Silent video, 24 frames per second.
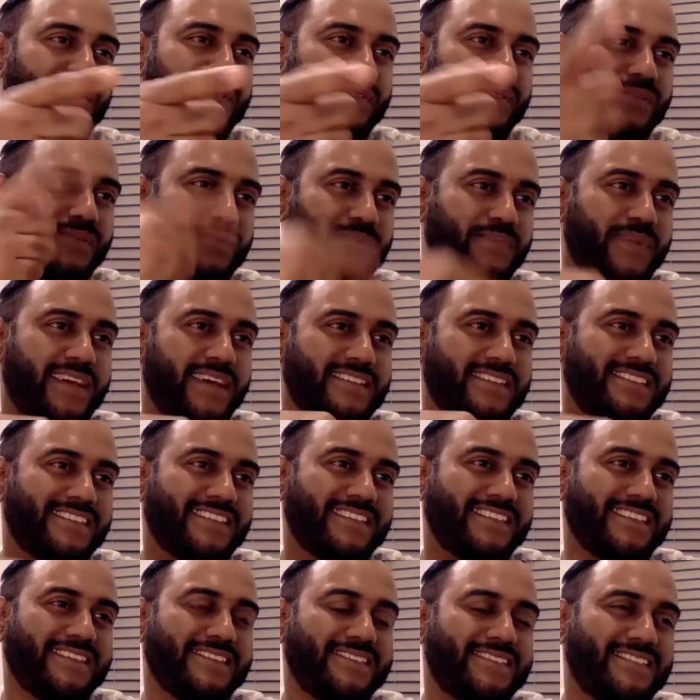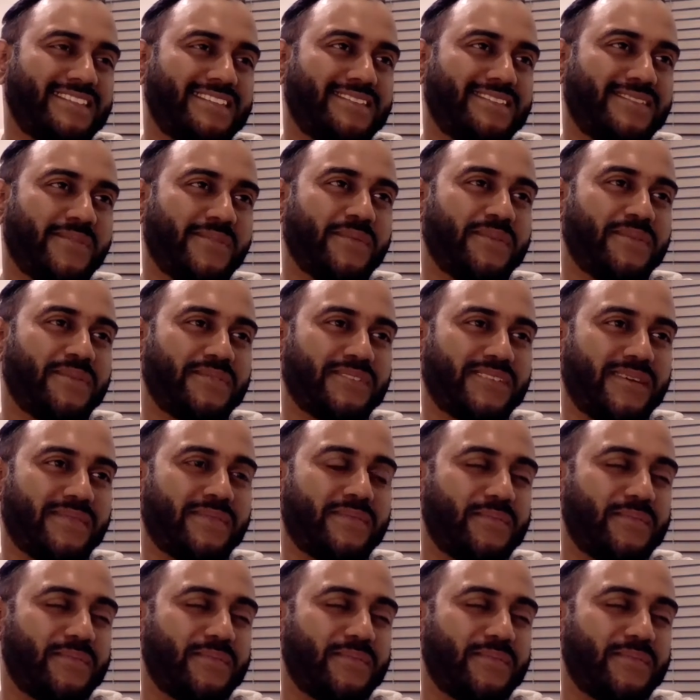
who basically told me to stop the